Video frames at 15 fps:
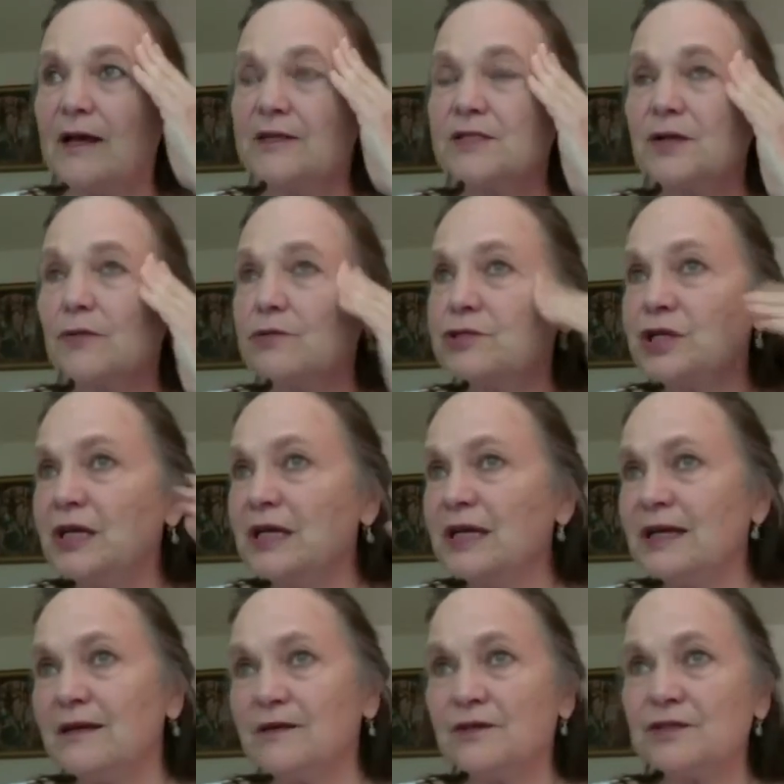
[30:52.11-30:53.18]
so
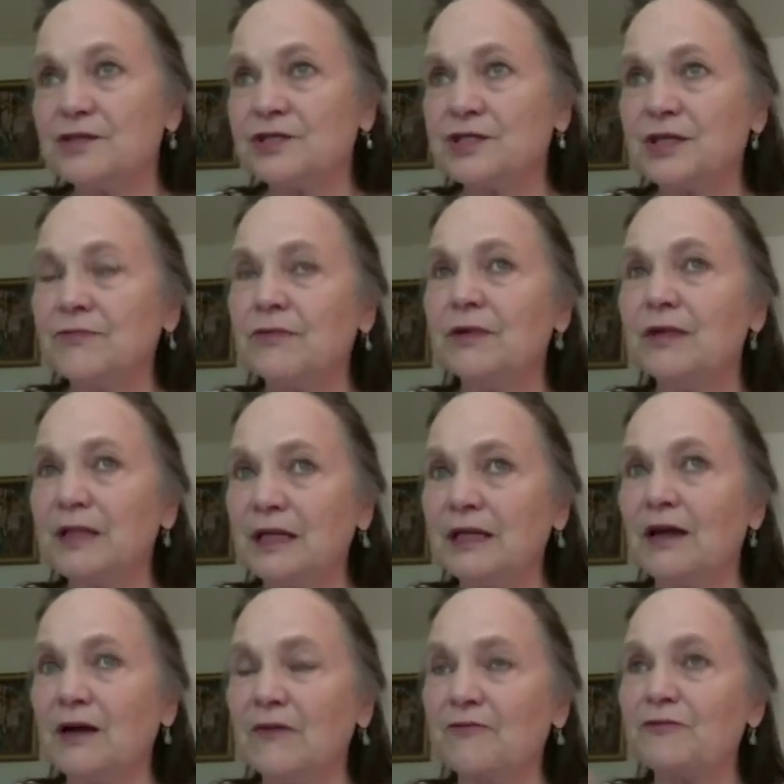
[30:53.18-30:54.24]
she really
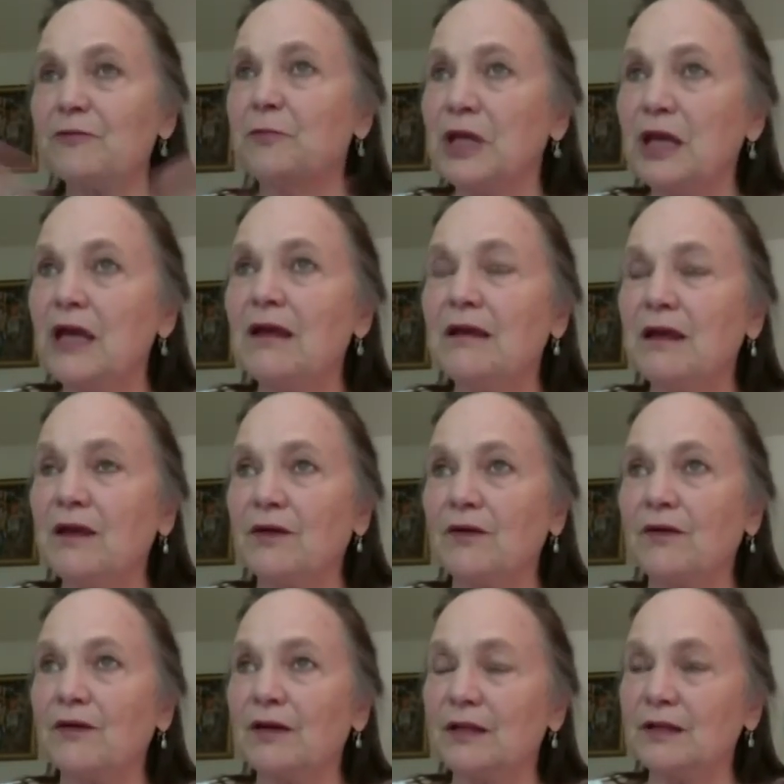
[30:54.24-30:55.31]
loved being
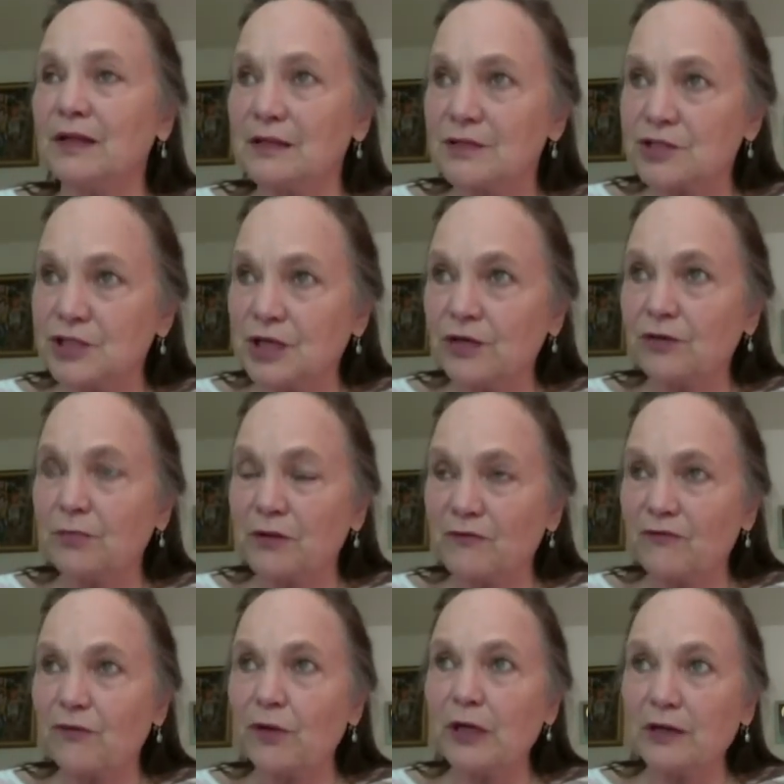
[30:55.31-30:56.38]
here in that she could be
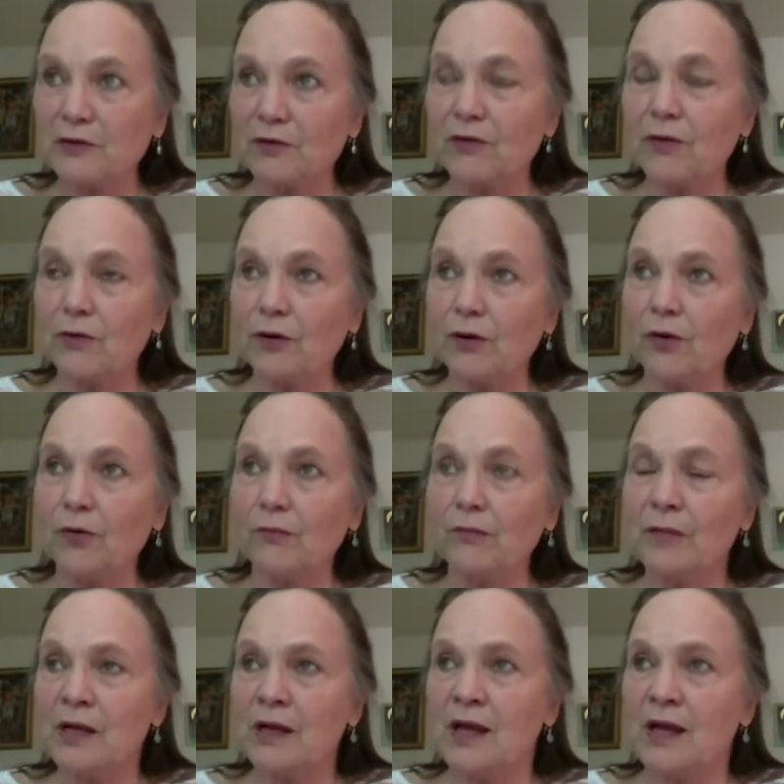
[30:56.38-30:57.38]
free in her own home.